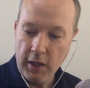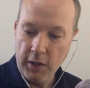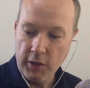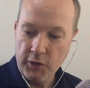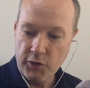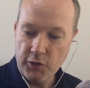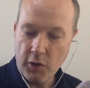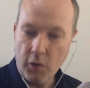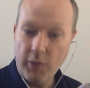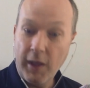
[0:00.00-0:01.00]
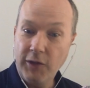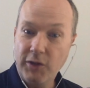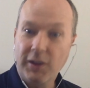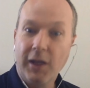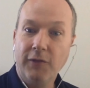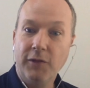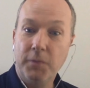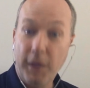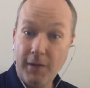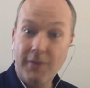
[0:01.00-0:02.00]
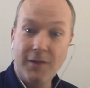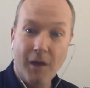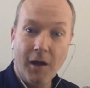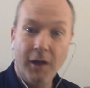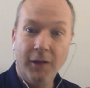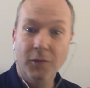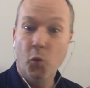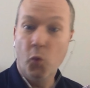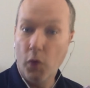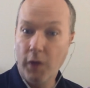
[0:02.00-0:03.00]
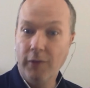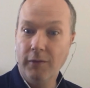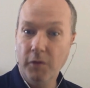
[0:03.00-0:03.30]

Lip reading: So that just kind of depends on what.